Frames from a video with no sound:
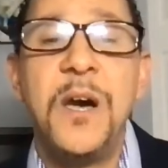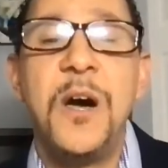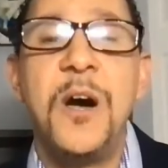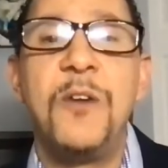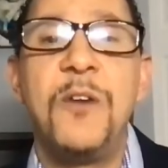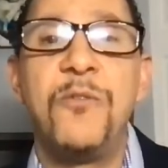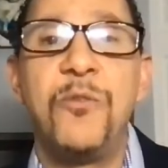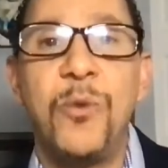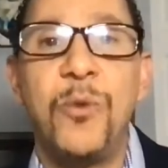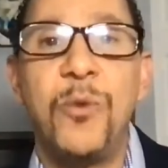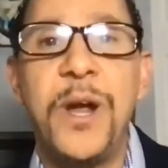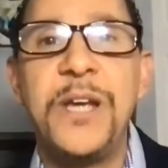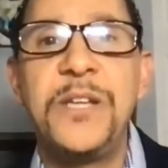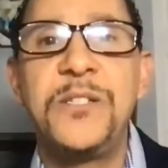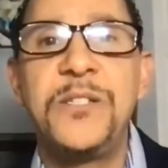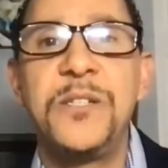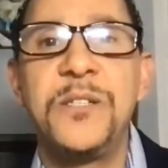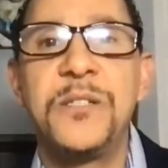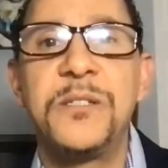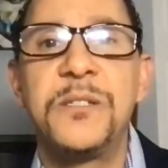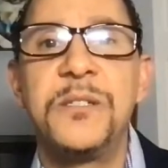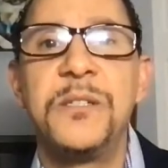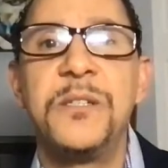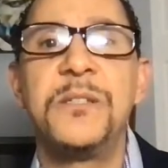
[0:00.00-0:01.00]
of
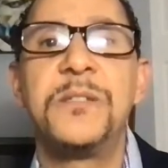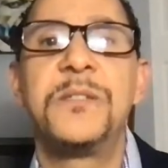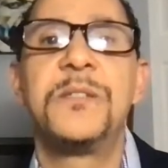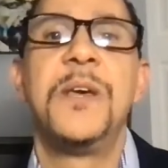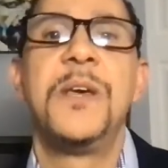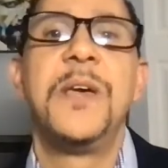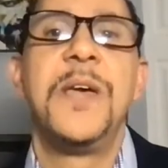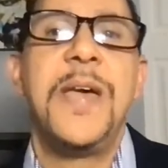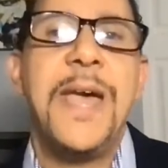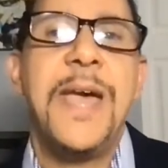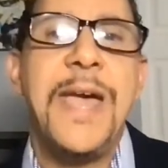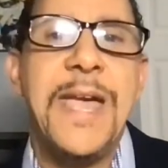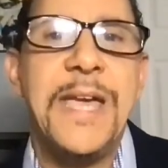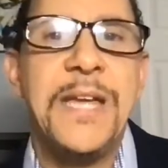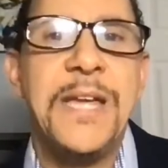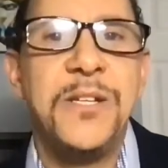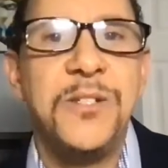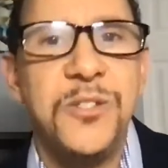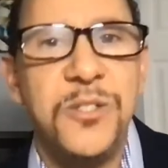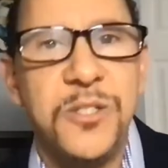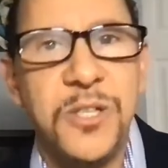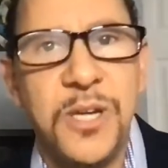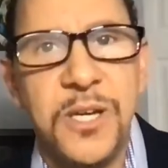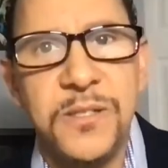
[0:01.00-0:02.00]
righteousness
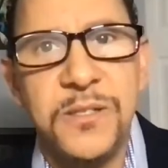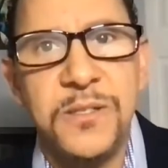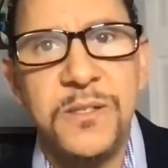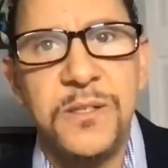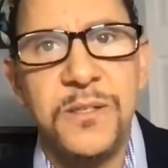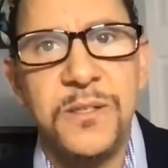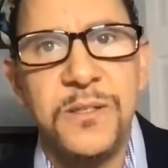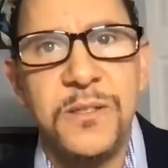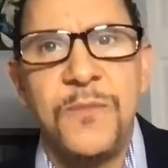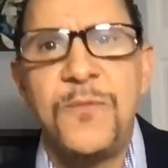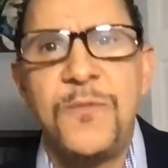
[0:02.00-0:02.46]
and justice.